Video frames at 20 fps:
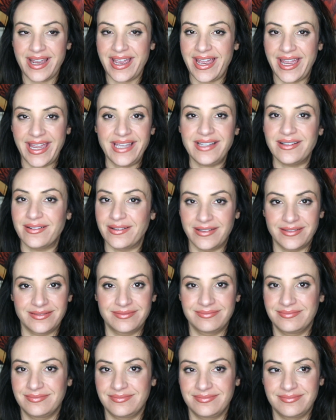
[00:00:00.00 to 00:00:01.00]
I hate her.
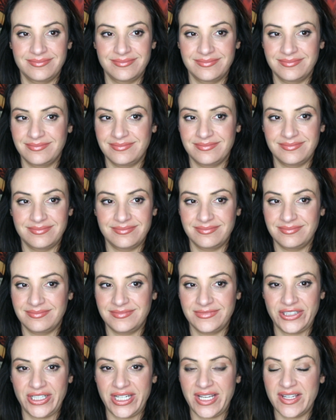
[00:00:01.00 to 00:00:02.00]

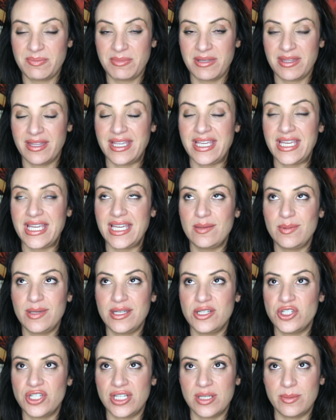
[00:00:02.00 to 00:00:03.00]
She gives me the
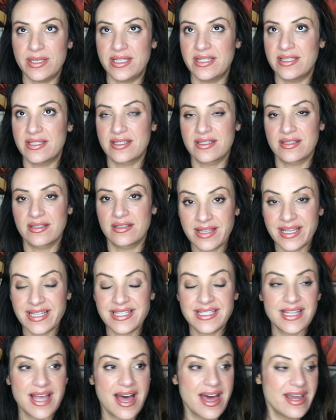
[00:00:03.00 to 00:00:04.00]
heebie-jeebies. Like,
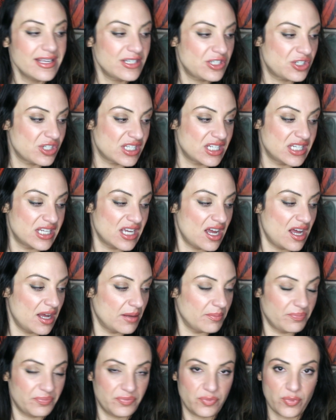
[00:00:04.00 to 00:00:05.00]
Scottie's just
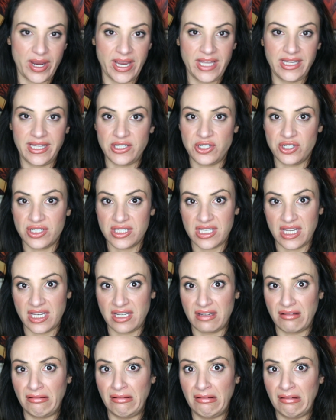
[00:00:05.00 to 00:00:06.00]
dumb, right? Like, just
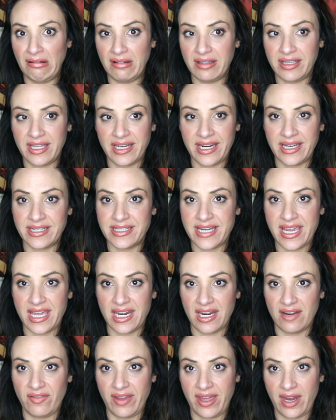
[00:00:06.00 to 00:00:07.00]
like, ugh, getting
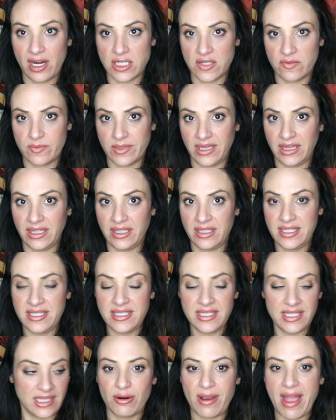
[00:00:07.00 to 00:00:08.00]
taken advantage of. But
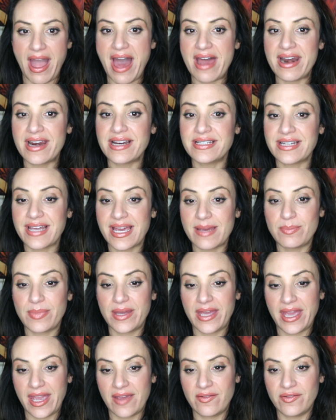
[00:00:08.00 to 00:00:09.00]
Lizzie, her addict-type
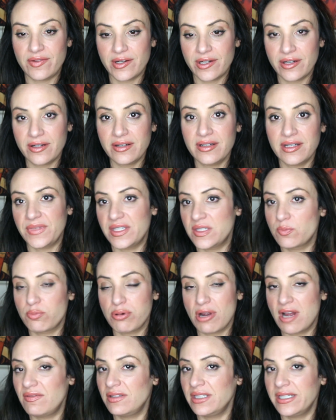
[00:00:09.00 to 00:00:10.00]
behavior is
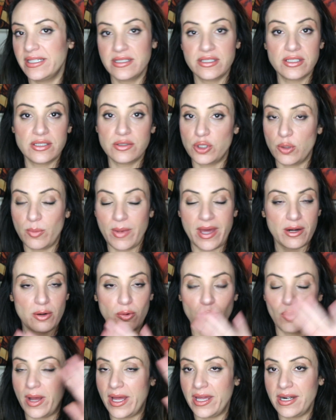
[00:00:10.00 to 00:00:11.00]
prevalent no
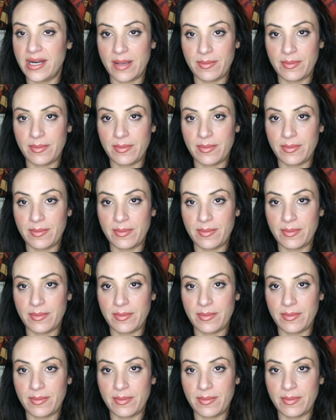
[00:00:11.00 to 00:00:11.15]
matter what.